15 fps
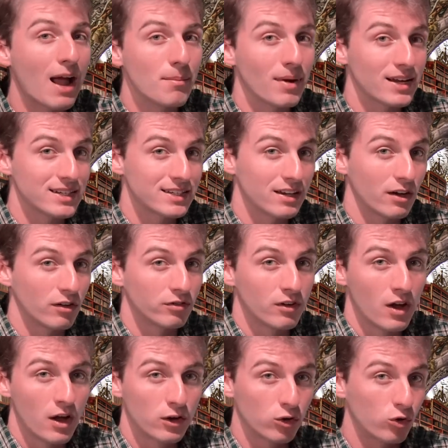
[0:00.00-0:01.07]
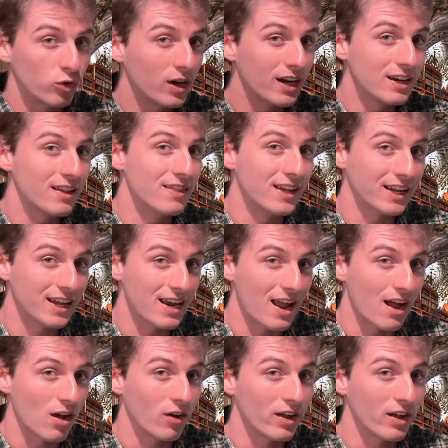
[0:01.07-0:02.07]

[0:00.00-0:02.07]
myself created the canal,